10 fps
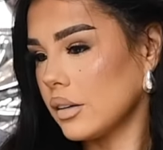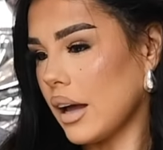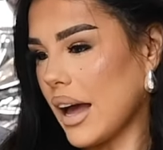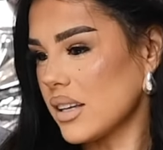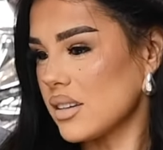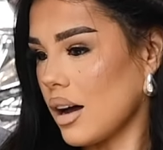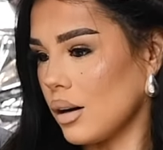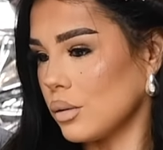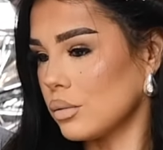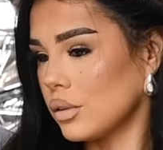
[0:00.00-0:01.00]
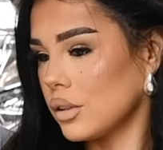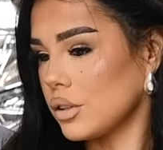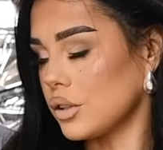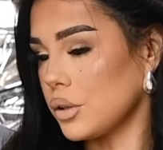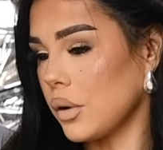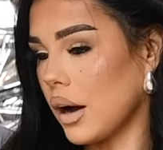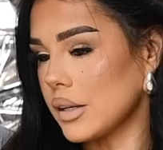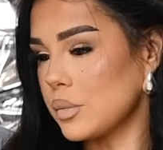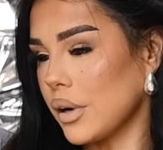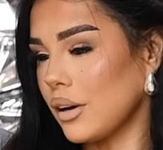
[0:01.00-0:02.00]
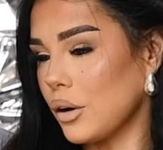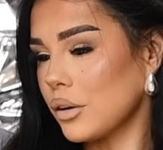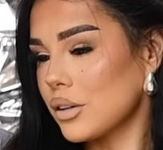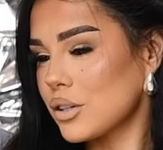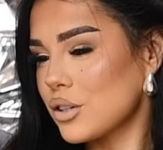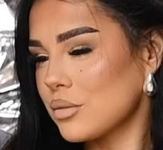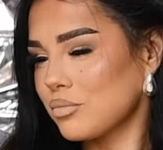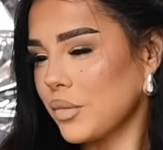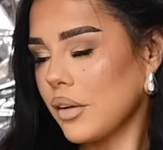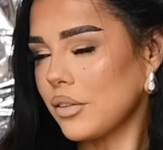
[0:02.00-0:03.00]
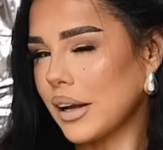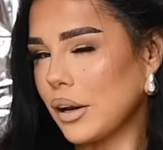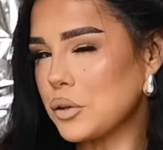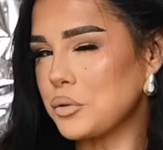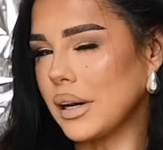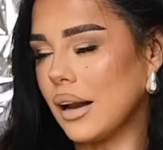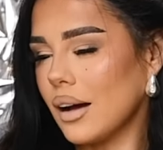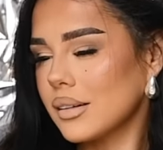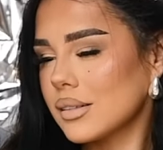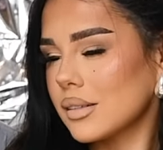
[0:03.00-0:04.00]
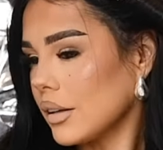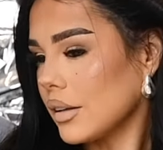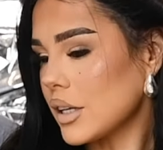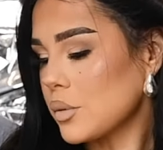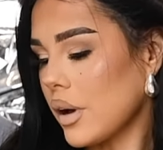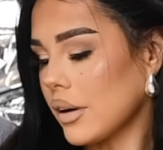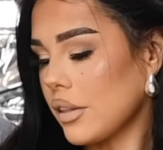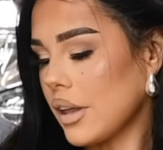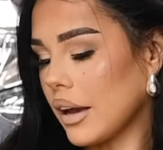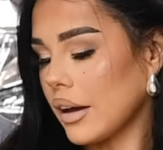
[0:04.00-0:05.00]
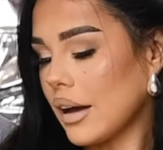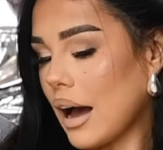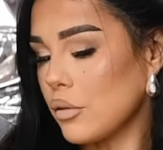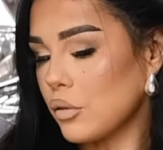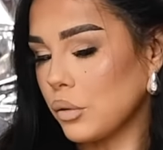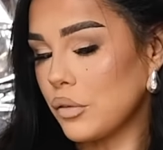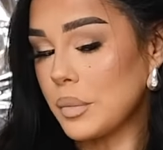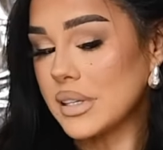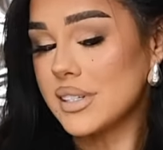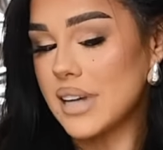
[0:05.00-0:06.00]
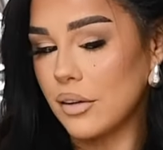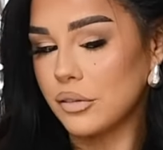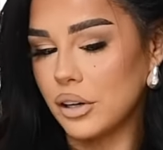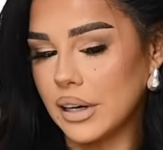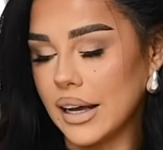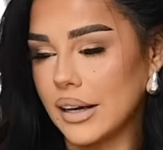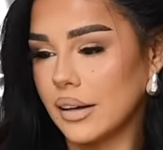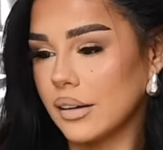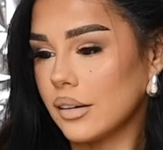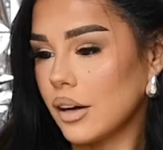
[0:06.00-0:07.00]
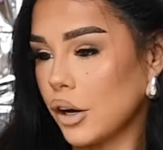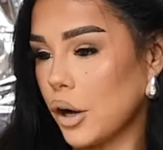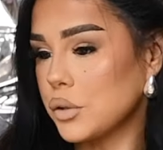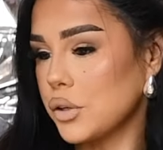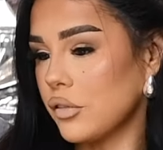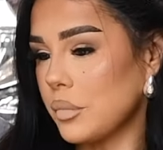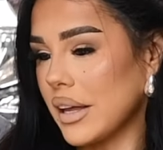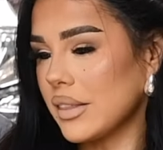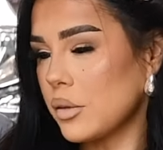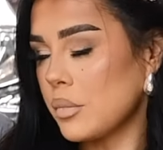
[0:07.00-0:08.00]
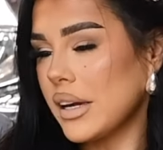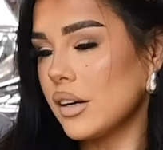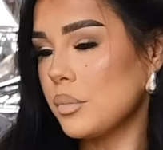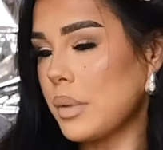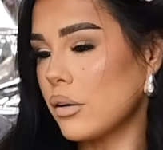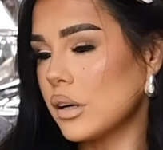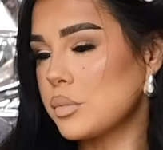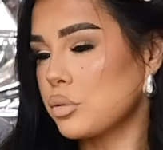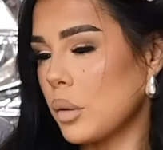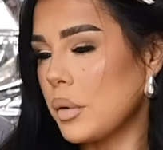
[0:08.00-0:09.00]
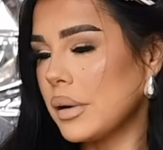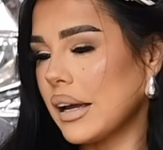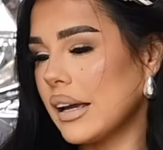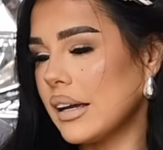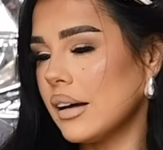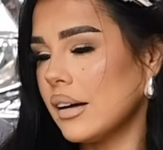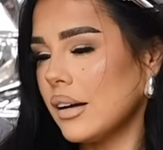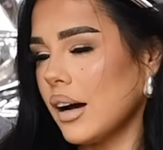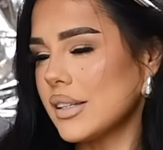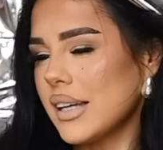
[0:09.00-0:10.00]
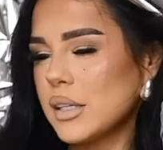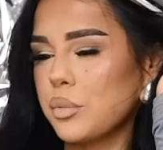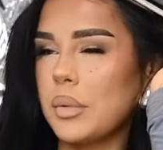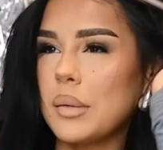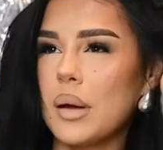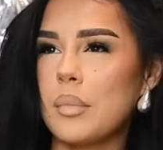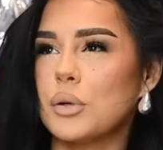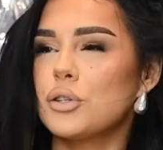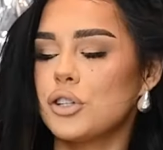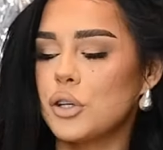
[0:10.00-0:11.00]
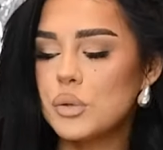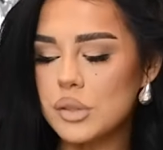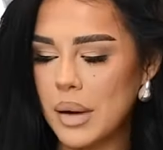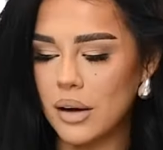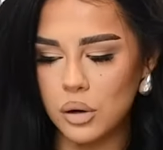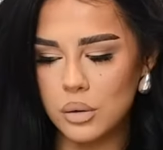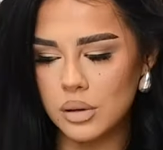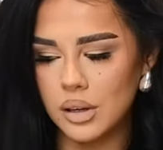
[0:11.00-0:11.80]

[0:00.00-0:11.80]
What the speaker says: hairstyle to do, guys, but it looks really luxe. This one, I think, out of all of them, is definitely a go-to for me. The medium barrel is probably, I'd say it's probably my most used barrel.